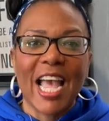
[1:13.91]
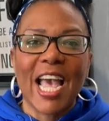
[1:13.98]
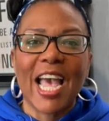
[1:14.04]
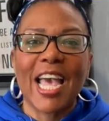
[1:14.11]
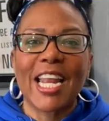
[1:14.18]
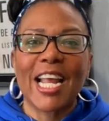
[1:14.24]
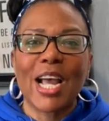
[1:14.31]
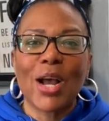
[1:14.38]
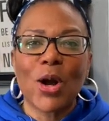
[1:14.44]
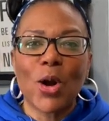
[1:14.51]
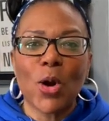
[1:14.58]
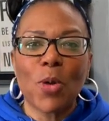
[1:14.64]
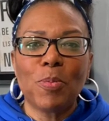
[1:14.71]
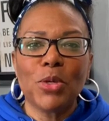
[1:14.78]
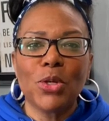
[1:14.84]
and I
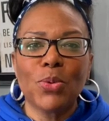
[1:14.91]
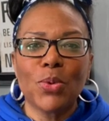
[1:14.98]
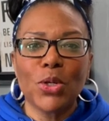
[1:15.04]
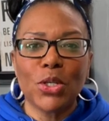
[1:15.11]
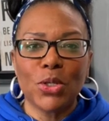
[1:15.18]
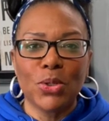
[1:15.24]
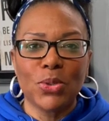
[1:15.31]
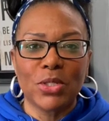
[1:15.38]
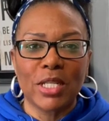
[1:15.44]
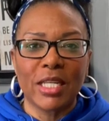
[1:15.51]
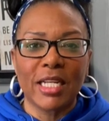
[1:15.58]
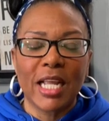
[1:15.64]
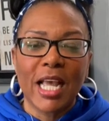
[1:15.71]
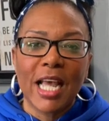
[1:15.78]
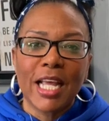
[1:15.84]
hope you will use it